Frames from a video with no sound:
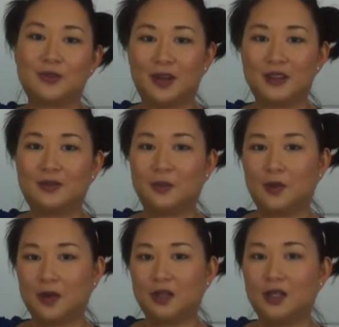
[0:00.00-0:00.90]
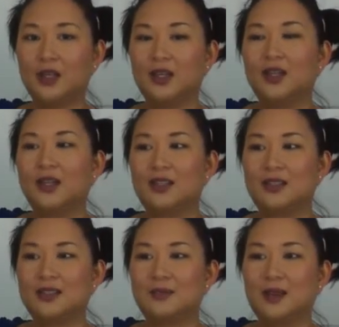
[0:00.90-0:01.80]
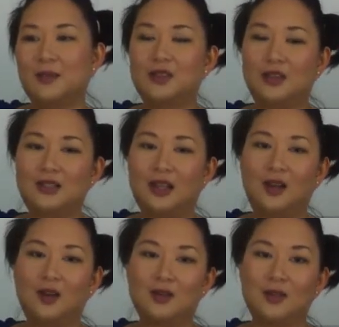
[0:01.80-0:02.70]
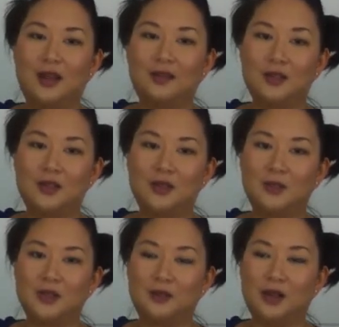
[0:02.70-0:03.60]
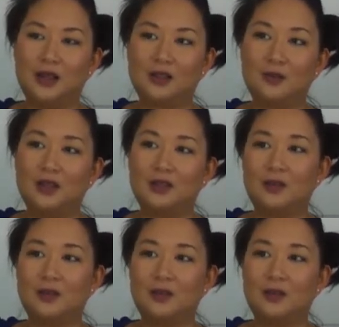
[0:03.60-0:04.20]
stress from work because when I'm stressed out, I also have those symptoms as well.